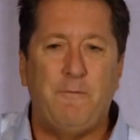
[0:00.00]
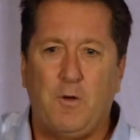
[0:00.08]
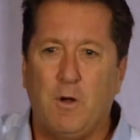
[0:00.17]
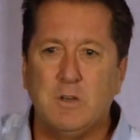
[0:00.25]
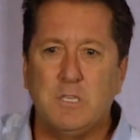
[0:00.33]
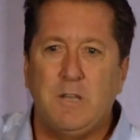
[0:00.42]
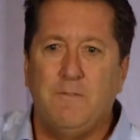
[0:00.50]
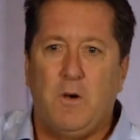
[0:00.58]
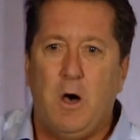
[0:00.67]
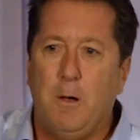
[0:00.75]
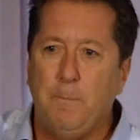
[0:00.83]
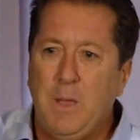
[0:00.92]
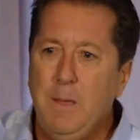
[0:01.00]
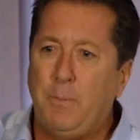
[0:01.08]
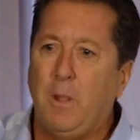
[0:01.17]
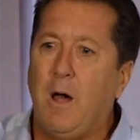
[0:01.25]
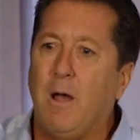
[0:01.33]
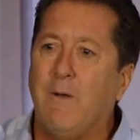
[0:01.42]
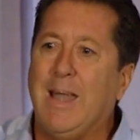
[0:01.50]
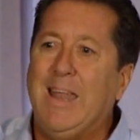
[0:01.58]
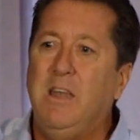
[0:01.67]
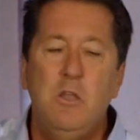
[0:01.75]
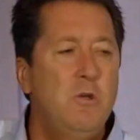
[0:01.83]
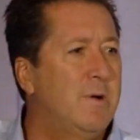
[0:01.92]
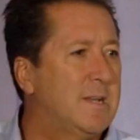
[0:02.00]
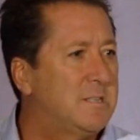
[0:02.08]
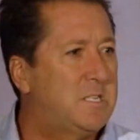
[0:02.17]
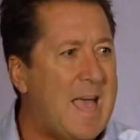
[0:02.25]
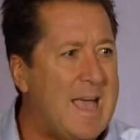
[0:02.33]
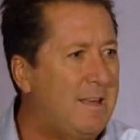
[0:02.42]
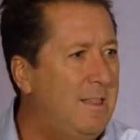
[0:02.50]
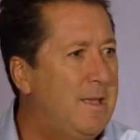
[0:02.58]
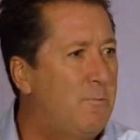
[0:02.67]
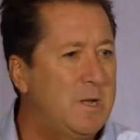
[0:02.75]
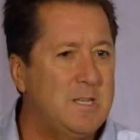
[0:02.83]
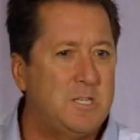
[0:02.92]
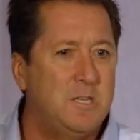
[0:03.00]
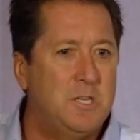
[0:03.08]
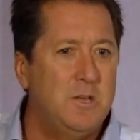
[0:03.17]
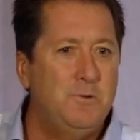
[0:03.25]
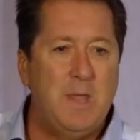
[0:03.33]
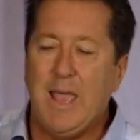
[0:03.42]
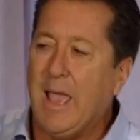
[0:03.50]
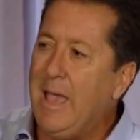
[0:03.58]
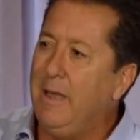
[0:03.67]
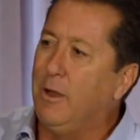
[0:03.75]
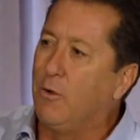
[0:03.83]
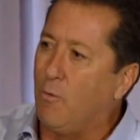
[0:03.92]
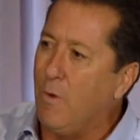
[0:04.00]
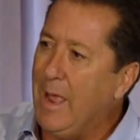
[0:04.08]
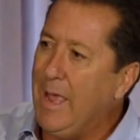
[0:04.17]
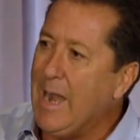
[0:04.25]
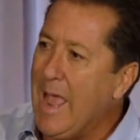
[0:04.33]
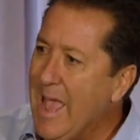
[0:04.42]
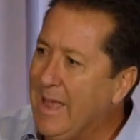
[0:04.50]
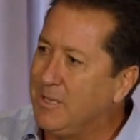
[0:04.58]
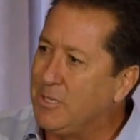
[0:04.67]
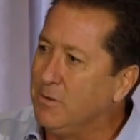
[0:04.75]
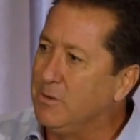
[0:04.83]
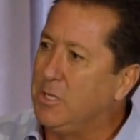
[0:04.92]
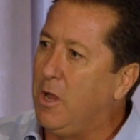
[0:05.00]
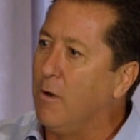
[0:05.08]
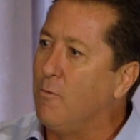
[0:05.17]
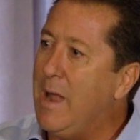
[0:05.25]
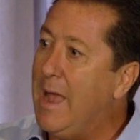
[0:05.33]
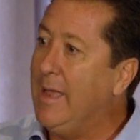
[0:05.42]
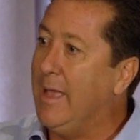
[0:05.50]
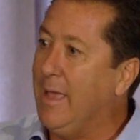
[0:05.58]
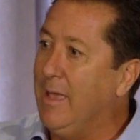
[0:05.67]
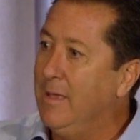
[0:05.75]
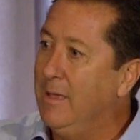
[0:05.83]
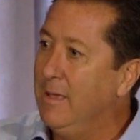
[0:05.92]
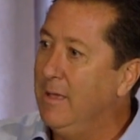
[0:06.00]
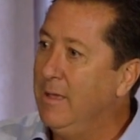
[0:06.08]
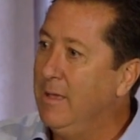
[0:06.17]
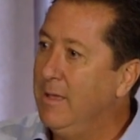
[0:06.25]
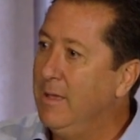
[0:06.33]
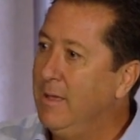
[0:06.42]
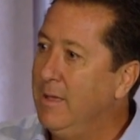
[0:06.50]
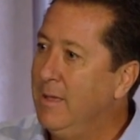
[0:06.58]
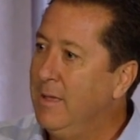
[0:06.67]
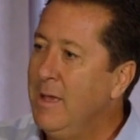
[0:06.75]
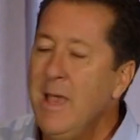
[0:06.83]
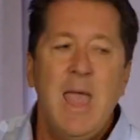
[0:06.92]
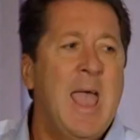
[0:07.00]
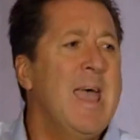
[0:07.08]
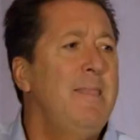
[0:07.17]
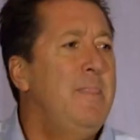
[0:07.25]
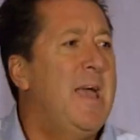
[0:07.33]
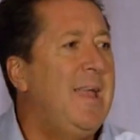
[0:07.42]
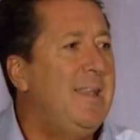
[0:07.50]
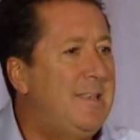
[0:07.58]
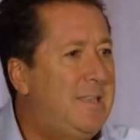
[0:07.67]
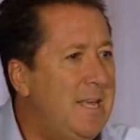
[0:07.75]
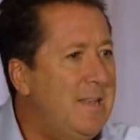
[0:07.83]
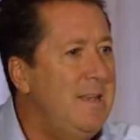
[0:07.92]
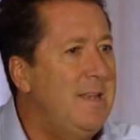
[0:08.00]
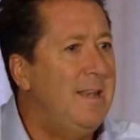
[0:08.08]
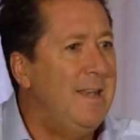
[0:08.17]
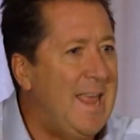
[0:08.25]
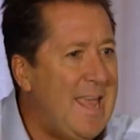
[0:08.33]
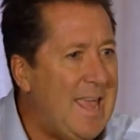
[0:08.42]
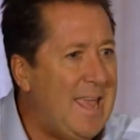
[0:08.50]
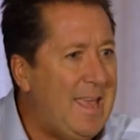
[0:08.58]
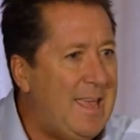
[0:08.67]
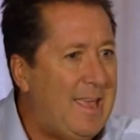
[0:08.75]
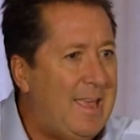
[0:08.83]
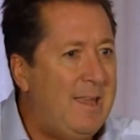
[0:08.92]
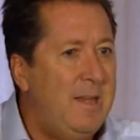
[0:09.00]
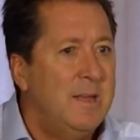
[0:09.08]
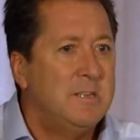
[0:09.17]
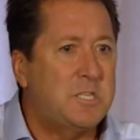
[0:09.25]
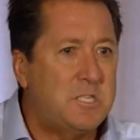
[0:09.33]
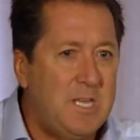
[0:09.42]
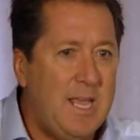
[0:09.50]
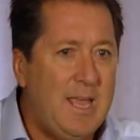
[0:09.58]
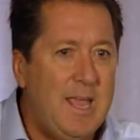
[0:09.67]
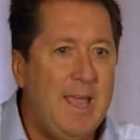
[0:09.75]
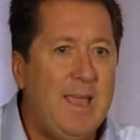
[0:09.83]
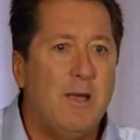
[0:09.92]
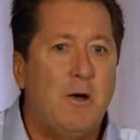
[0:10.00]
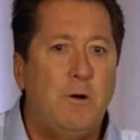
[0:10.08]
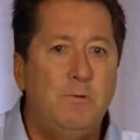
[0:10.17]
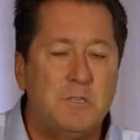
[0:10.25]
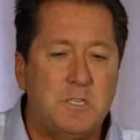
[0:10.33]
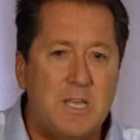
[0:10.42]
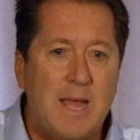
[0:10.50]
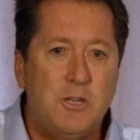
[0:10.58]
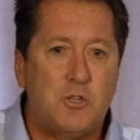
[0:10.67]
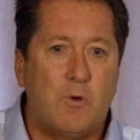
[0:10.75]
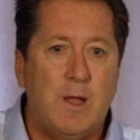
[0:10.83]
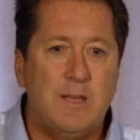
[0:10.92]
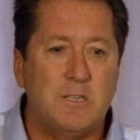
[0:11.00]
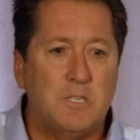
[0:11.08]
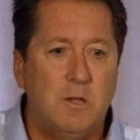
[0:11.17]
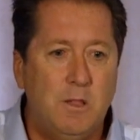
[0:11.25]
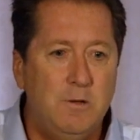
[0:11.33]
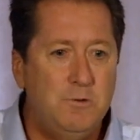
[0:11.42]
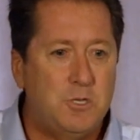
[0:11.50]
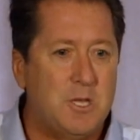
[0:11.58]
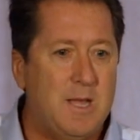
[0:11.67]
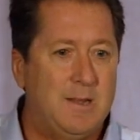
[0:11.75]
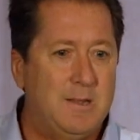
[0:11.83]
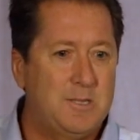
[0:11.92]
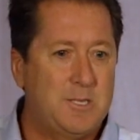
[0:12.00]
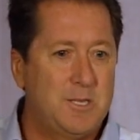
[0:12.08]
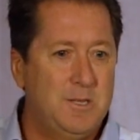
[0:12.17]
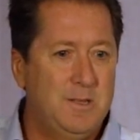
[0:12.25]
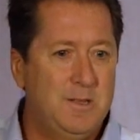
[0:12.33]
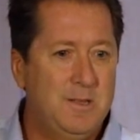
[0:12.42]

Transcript: First of all, people already knew exactly what to do. They had great answers already. And they didn't need CEO-centric solutions.